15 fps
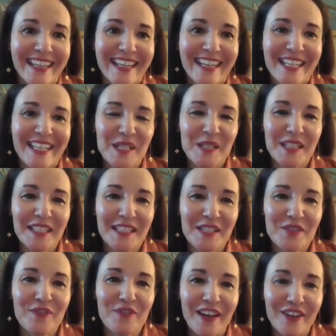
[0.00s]
he's
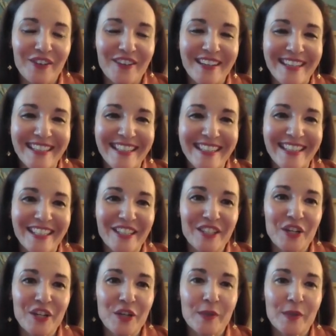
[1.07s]
a veteran,
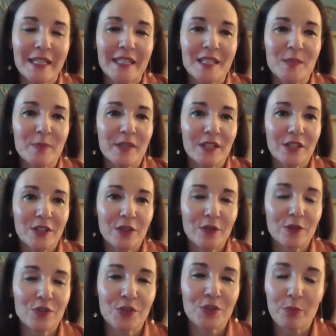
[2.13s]
and he's been a
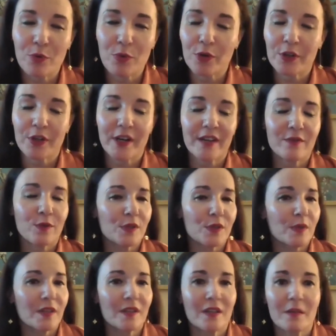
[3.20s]
huge supporter. I've worked
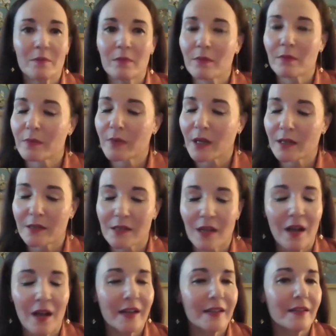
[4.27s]
with him a
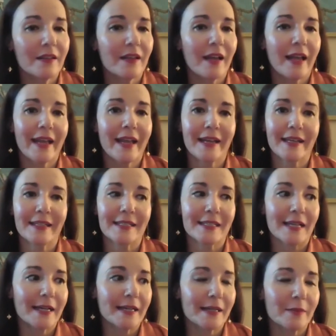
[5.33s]
ton, and
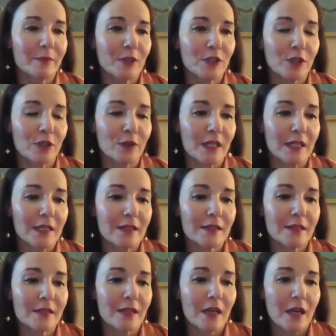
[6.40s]

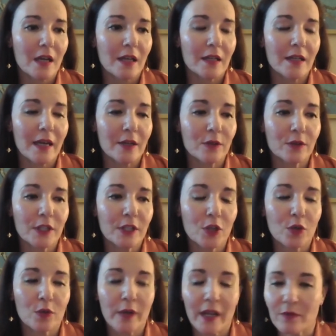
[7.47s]
he's not only a
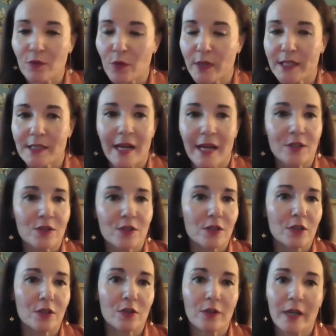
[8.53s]
great voice
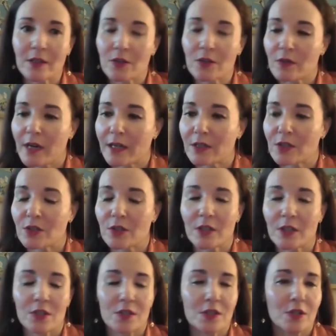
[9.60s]
actor, a great
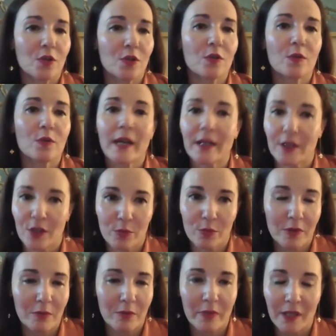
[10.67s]
director, just a great
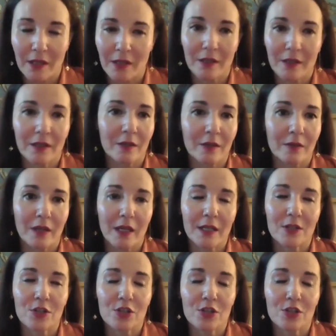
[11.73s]
human being in